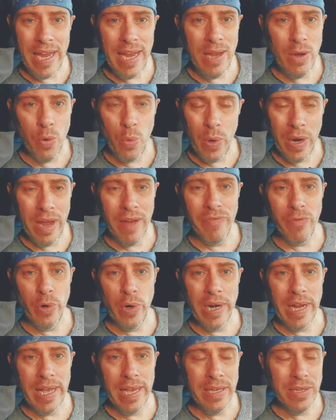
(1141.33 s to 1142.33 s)
heat or
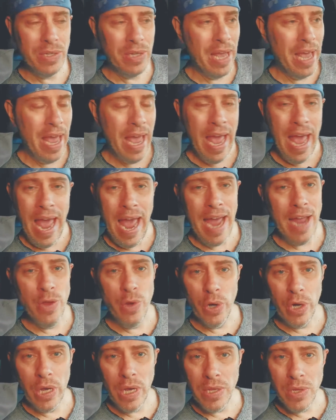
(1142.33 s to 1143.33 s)
whatever it is,
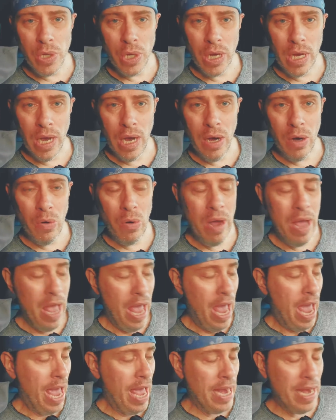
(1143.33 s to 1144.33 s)
and you're good to
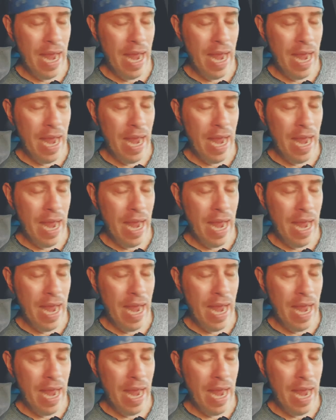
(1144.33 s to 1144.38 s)
go.